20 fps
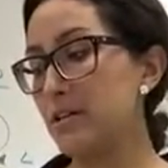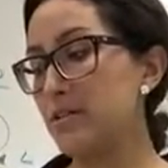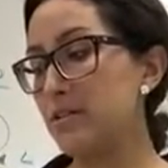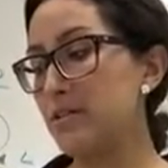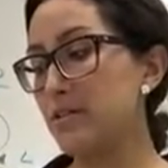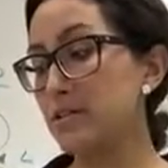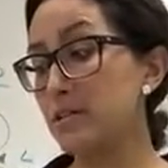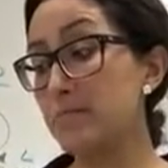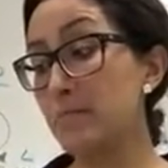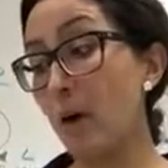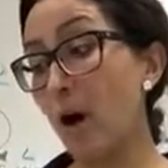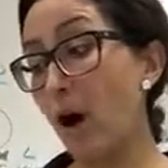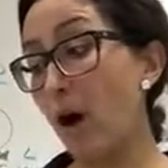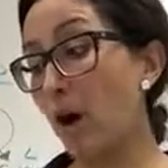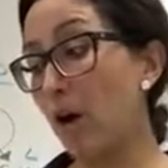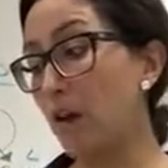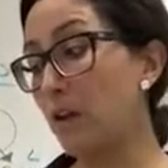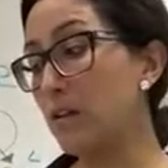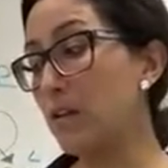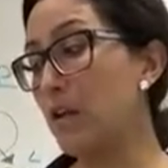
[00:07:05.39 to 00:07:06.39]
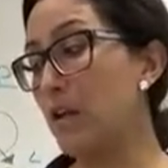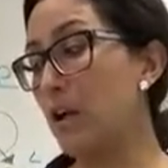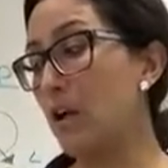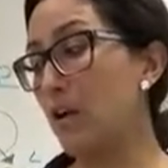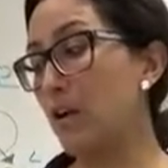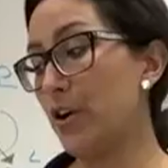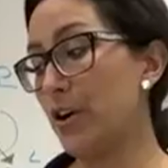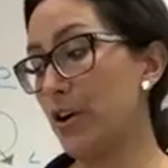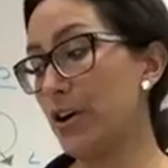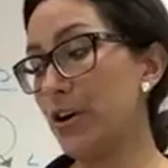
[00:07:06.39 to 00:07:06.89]
small
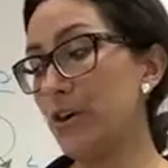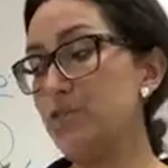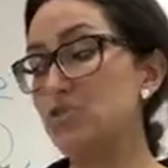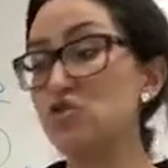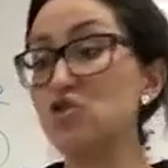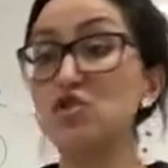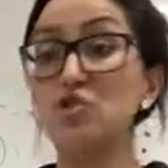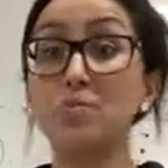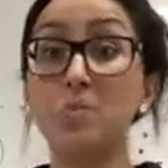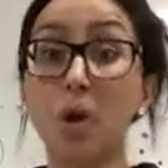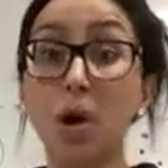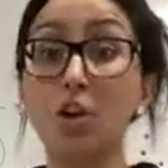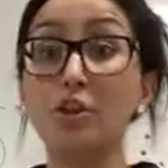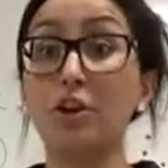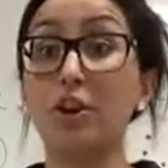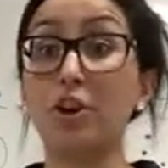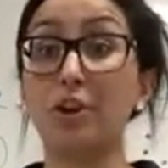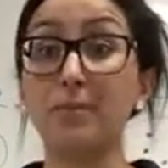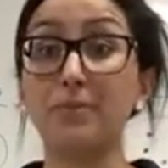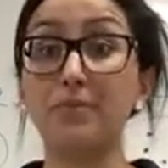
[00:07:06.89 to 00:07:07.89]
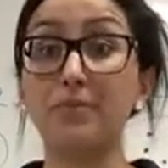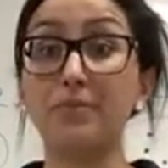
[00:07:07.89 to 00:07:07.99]
or smaller,